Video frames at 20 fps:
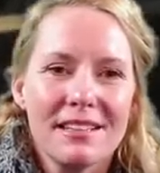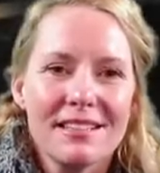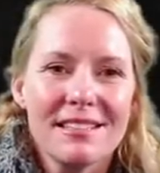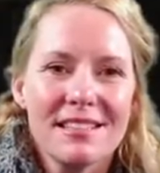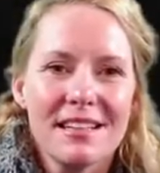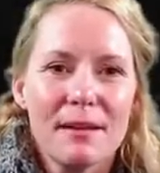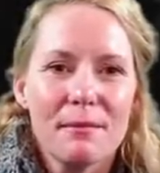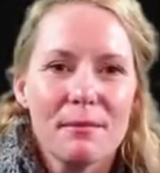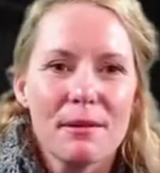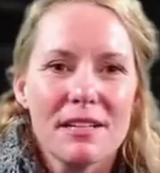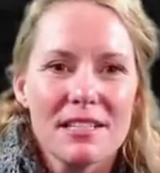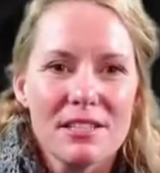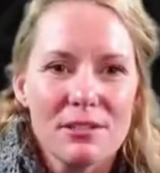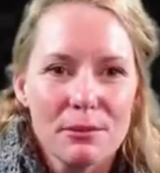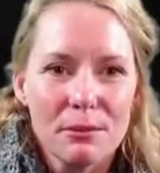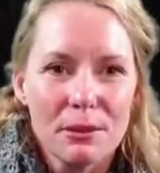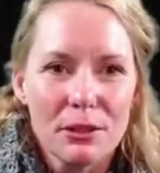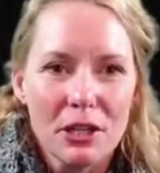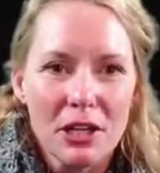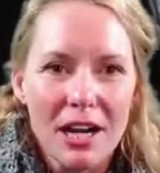this and I'm going to
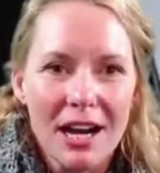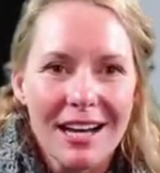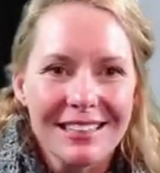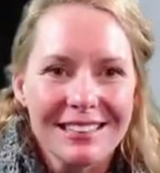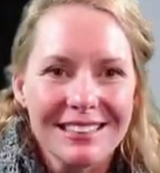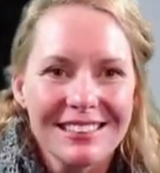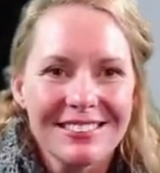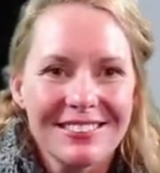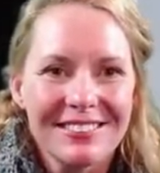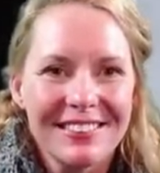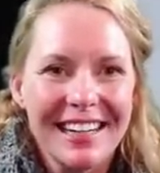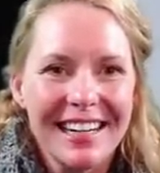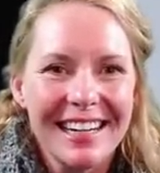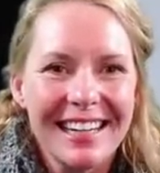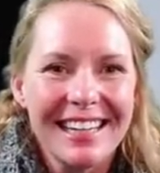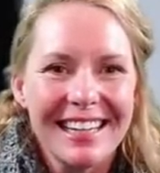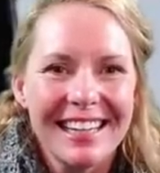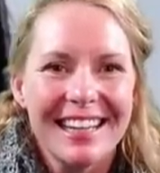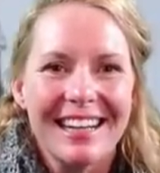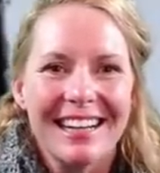swim across,
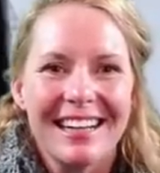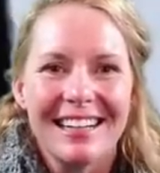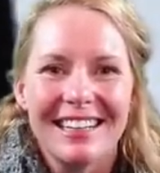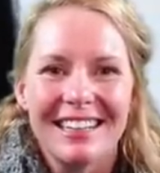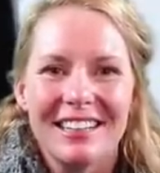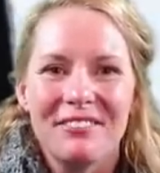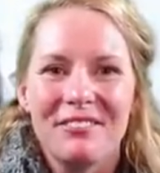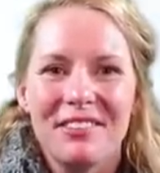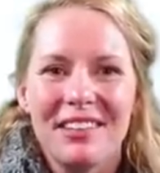right? Um,